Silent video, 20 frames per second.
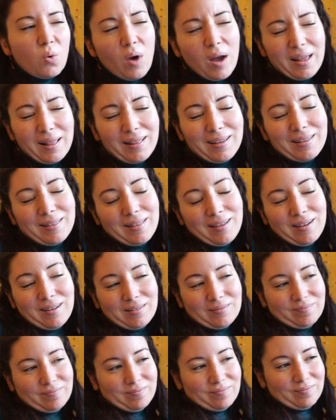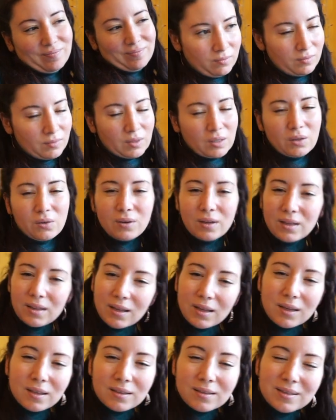I like that.
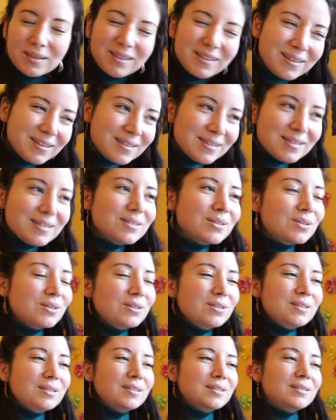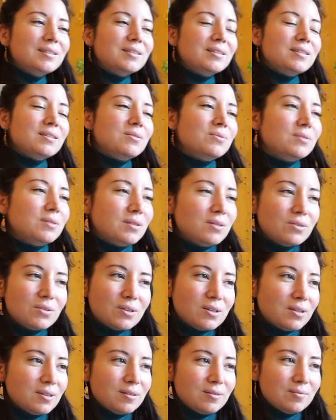See, this is good. This one's
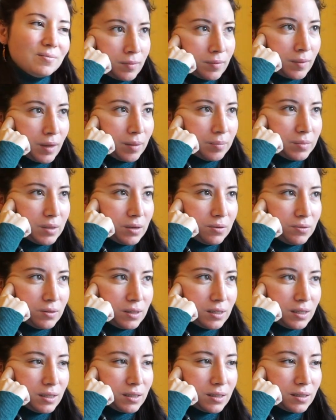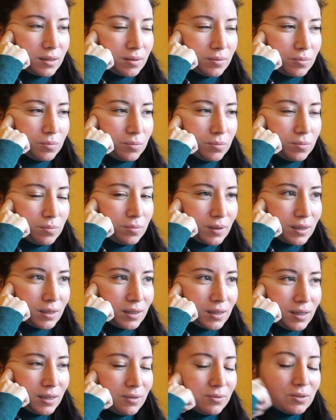good. I'm definitely getting
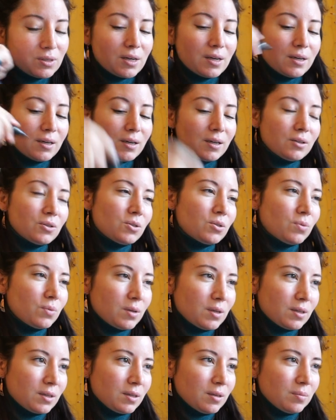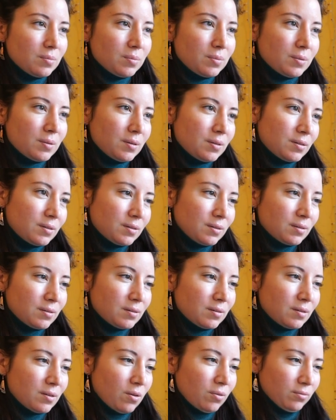kind of tired. I just want to keep.
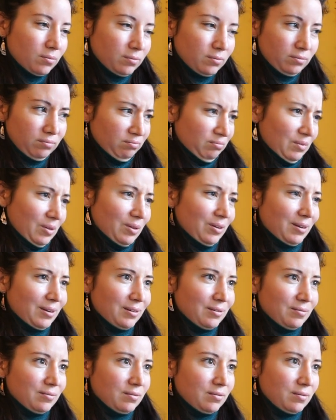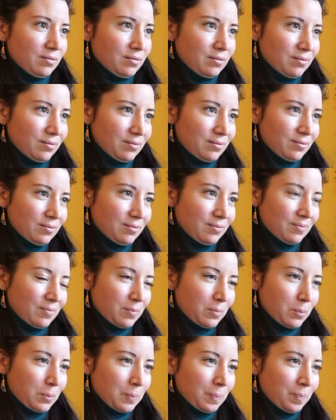Oh, okay. What's a
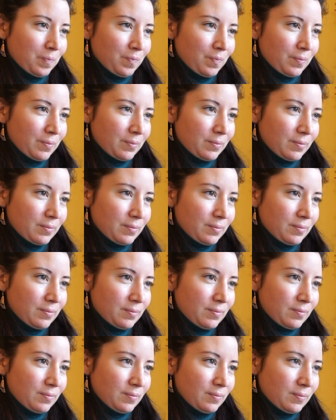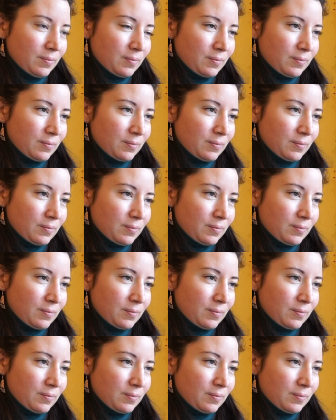lifetime of achievement?